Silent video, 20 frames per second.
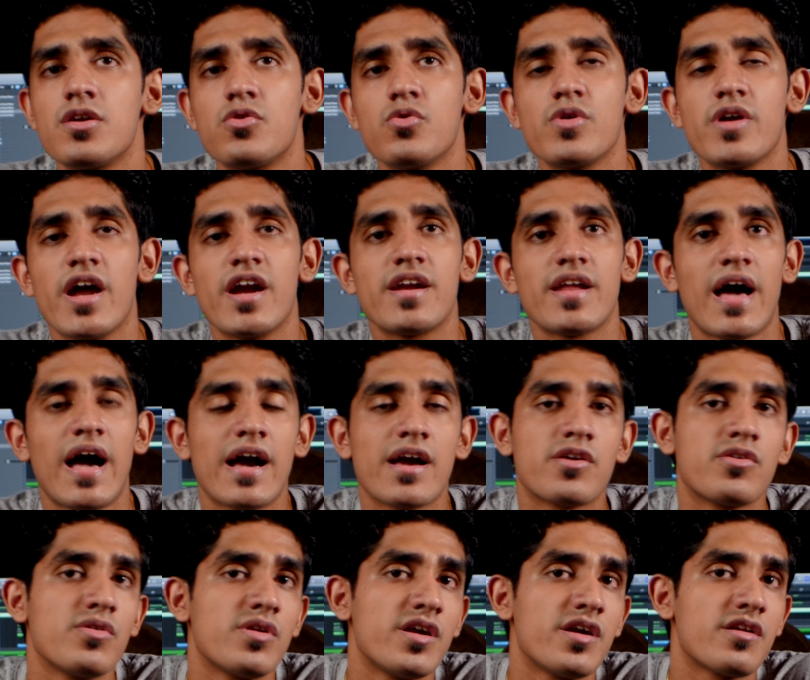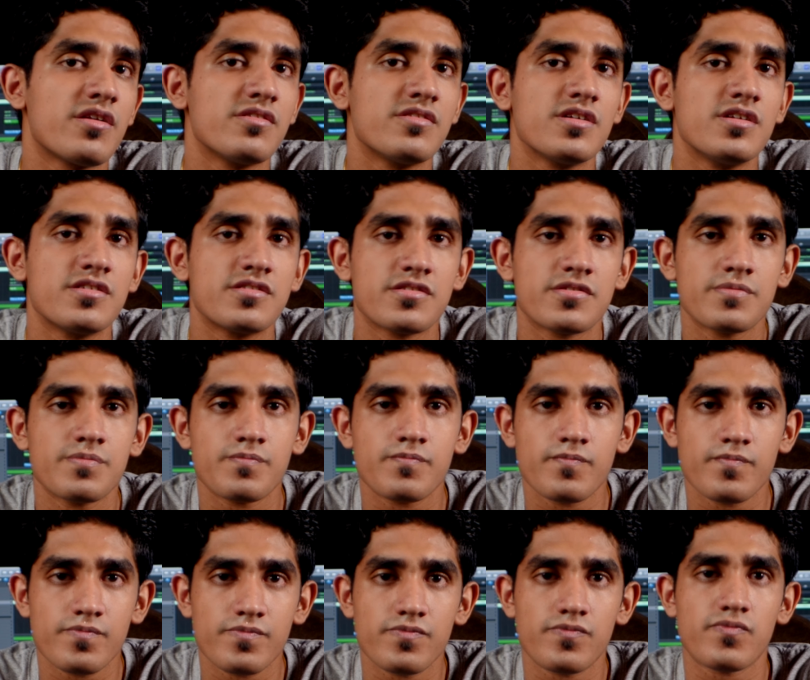to get accurate results.
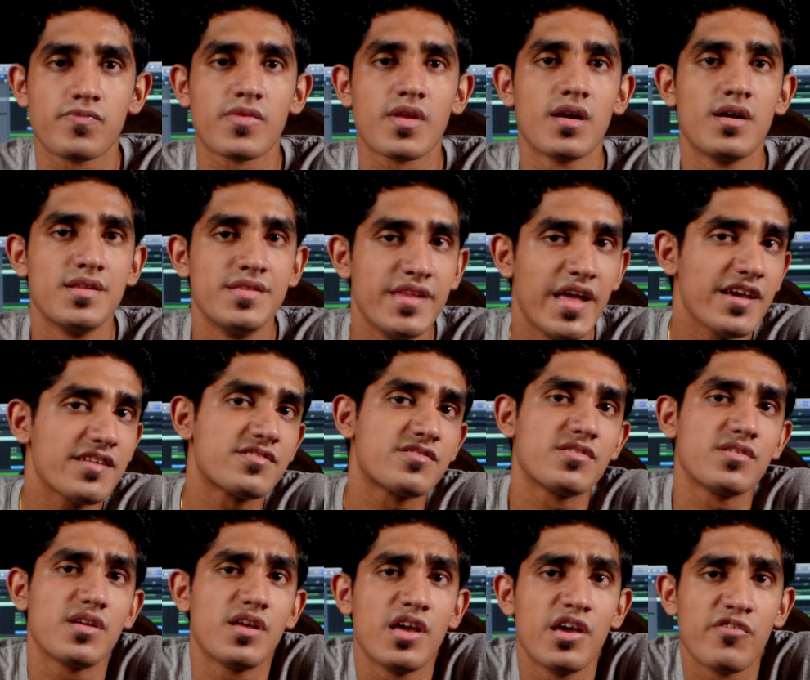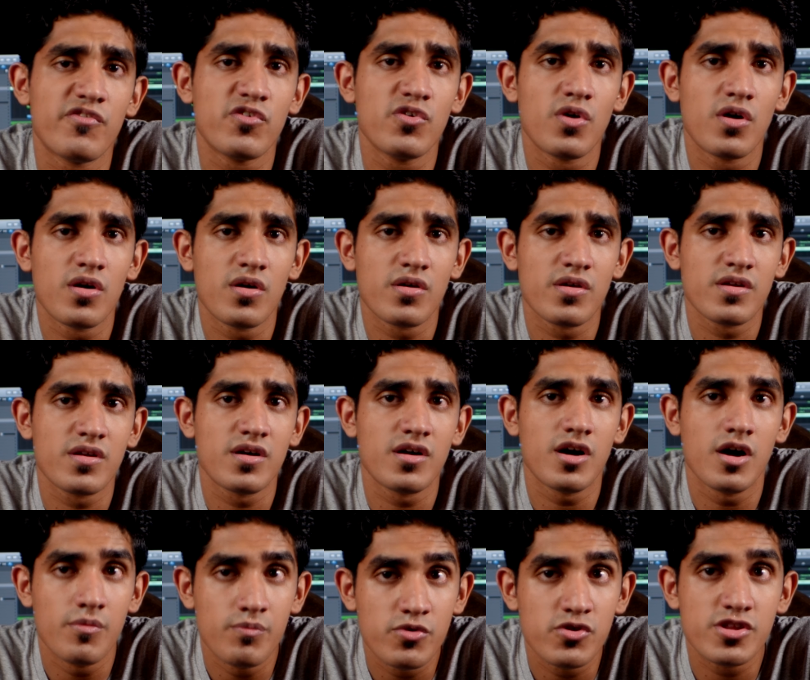Next, if you're
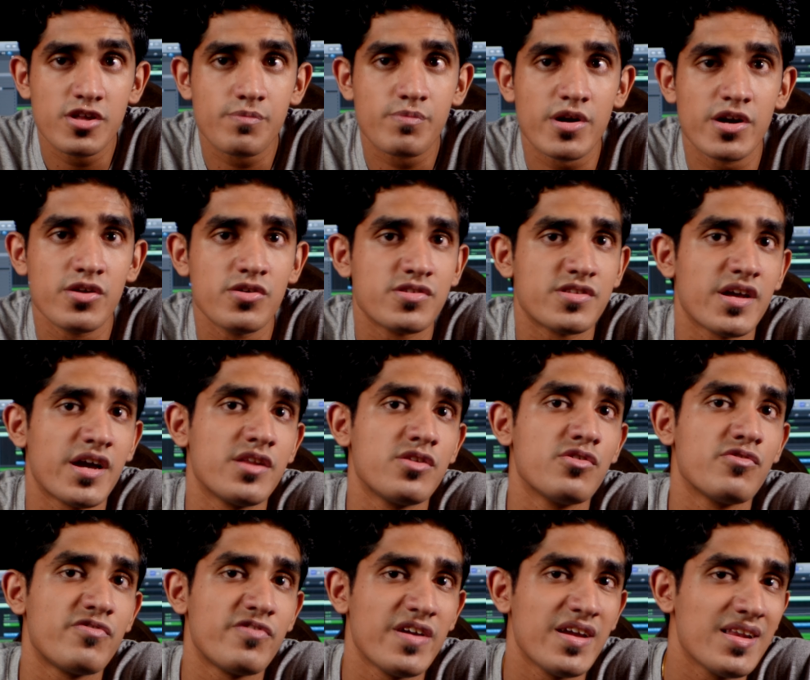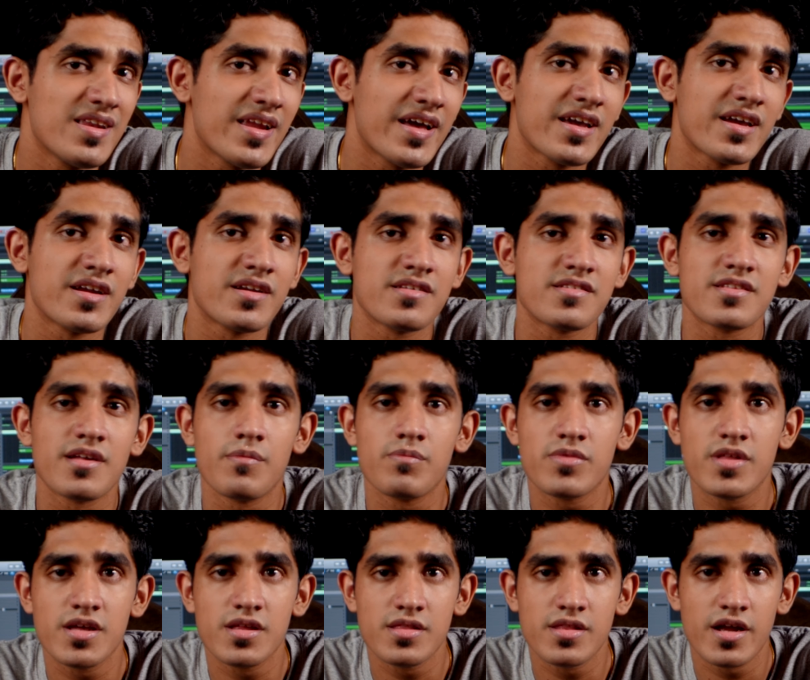a music producer and you feel like it is
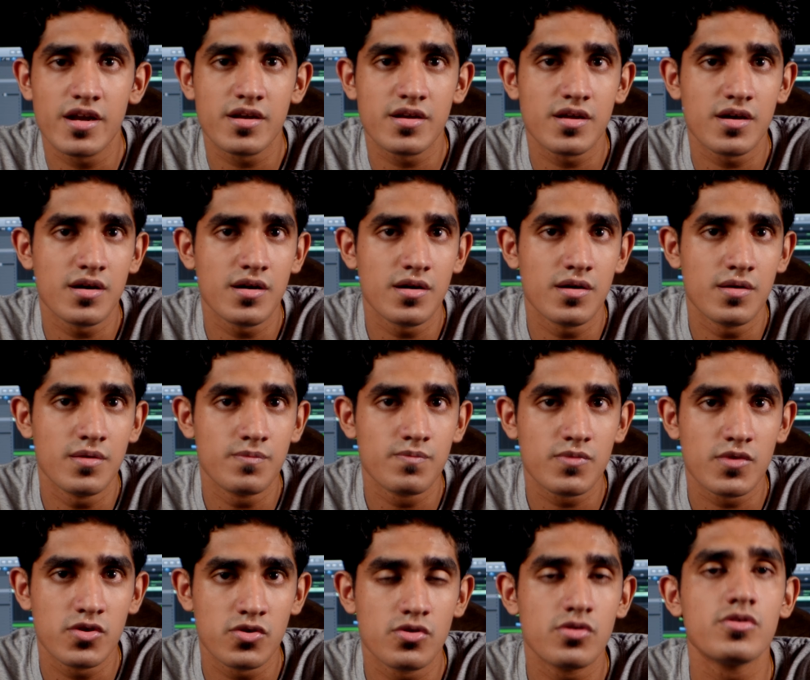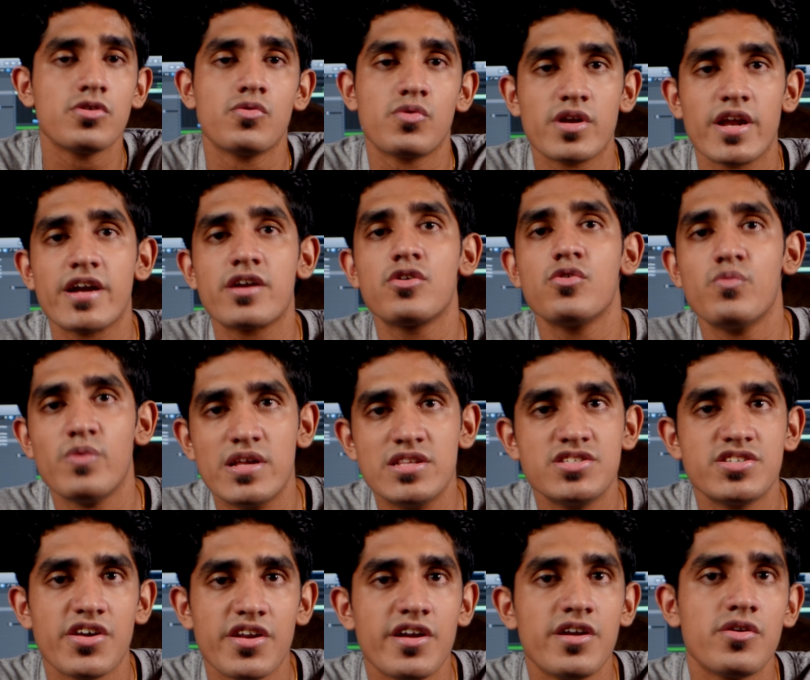something that you would like to
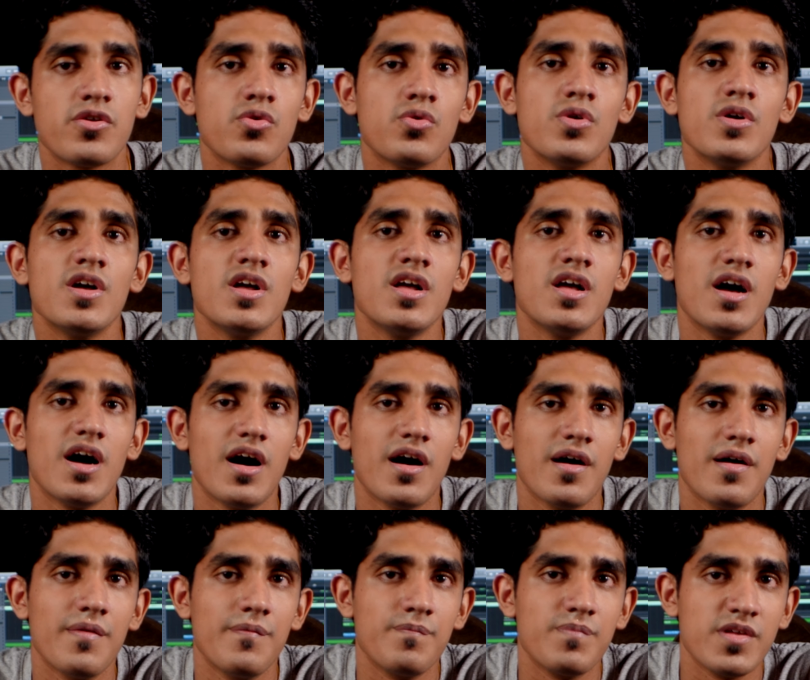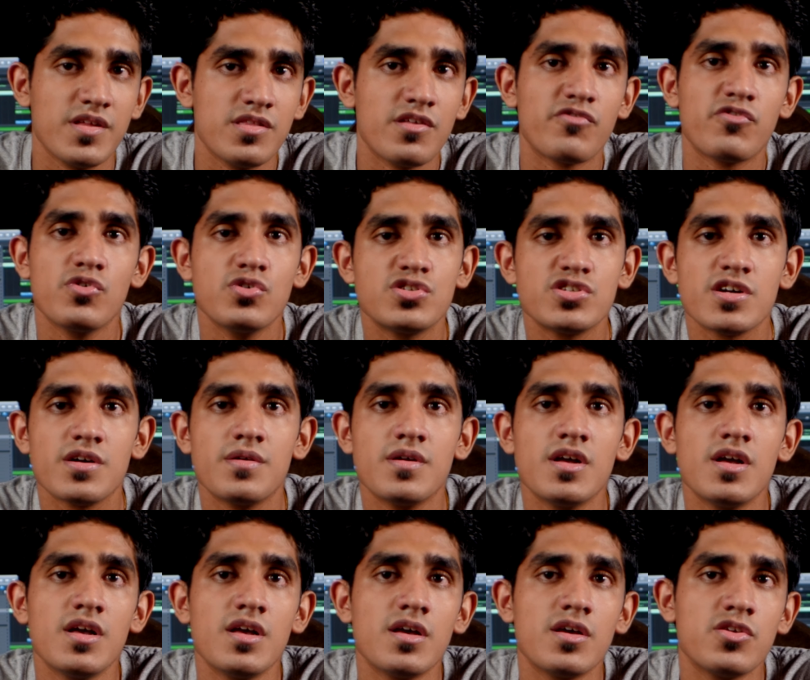venture into in the future,
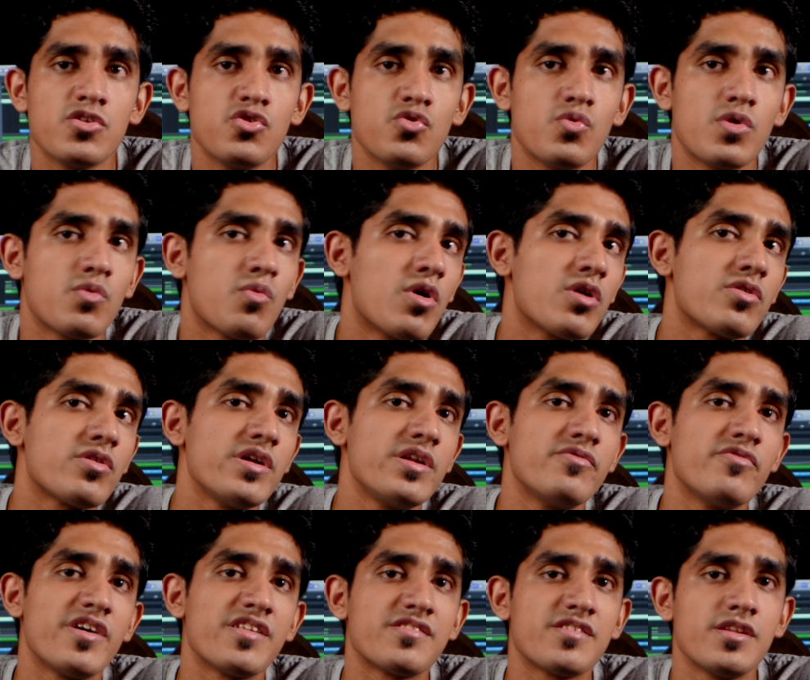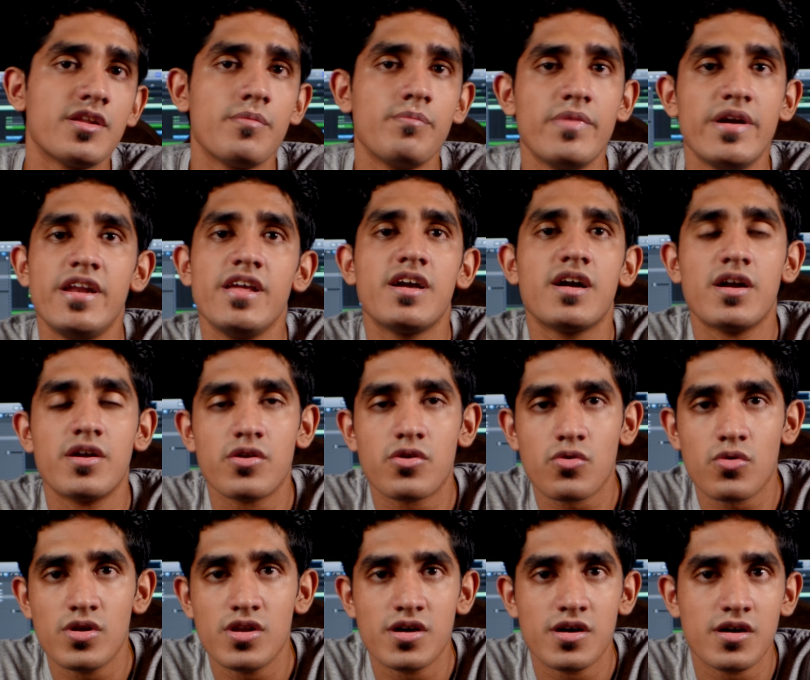you would want to invest in a MIDI
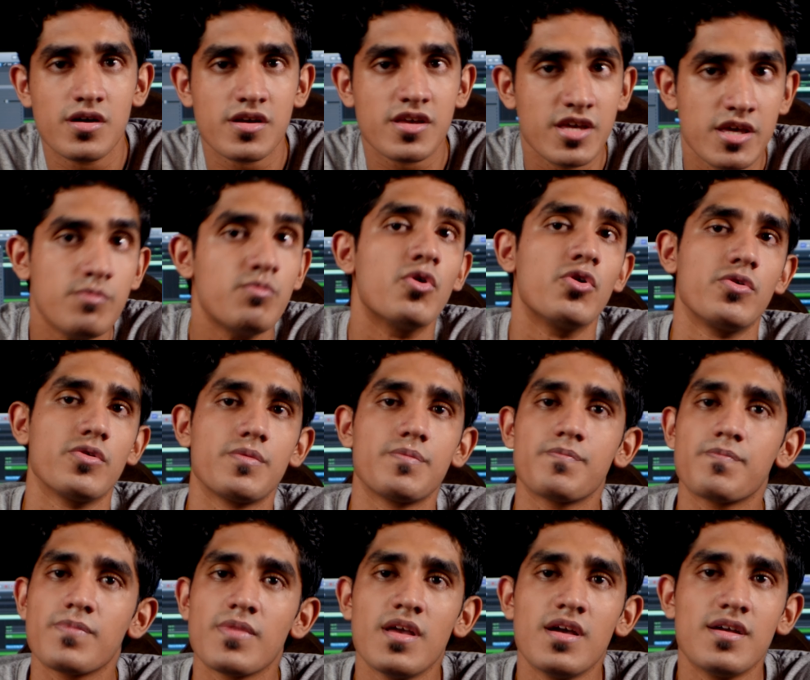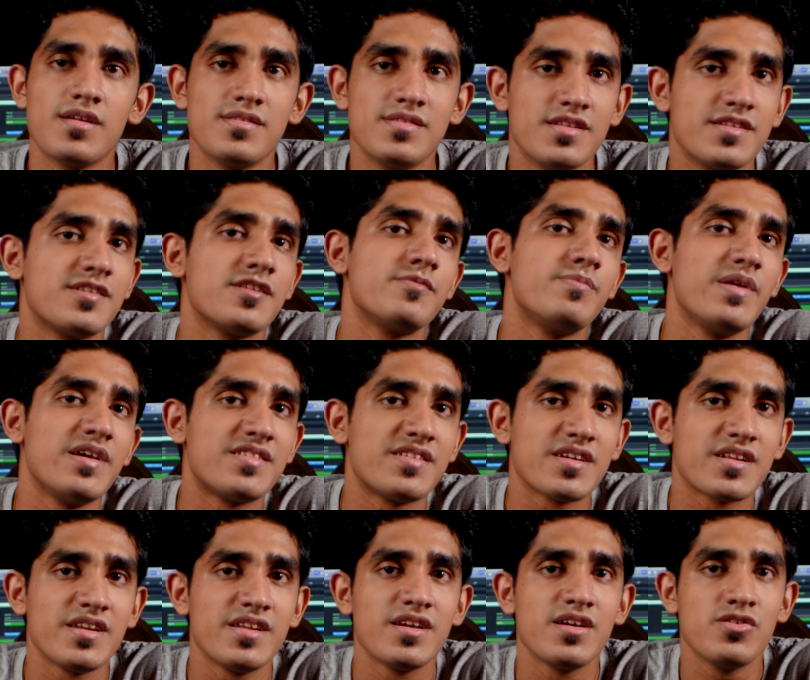controller keyboard. This is
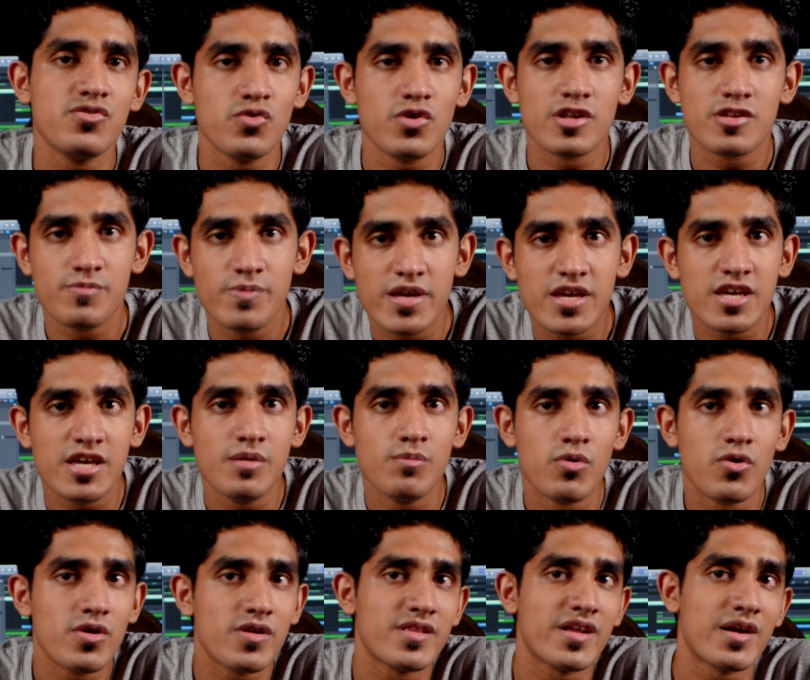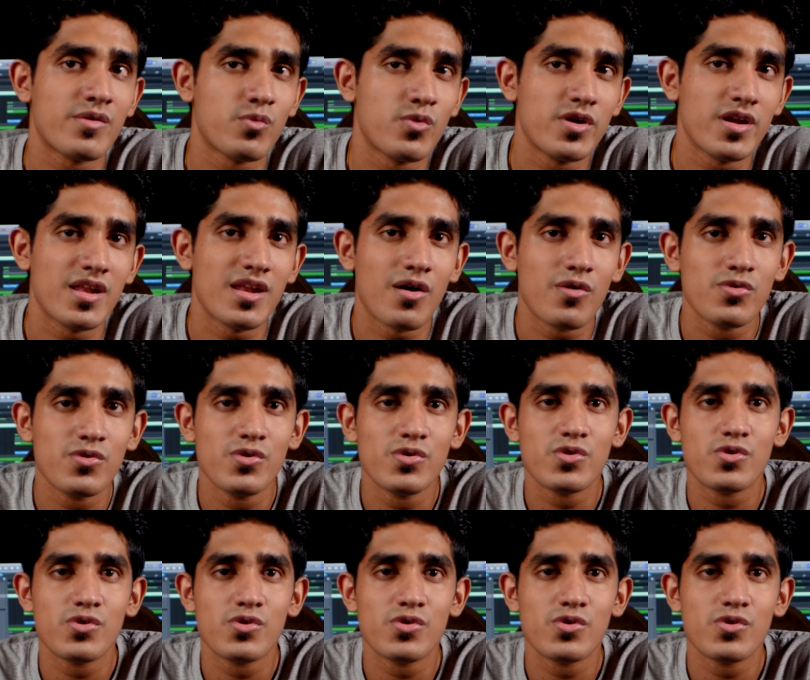basically a USB keyboard that would allow you